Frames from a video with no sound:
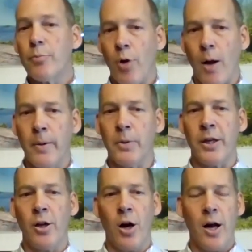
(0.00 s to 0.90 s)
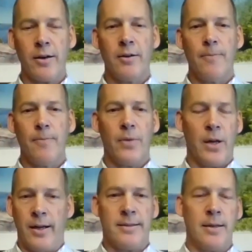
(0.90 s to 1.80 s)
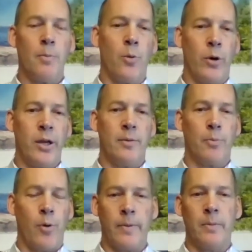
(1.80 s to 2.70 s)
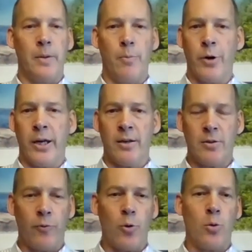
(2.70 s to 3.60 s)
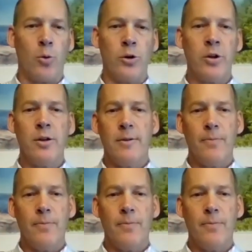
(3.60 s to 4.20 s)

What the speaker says: Probably not. At some point, it probably brings forward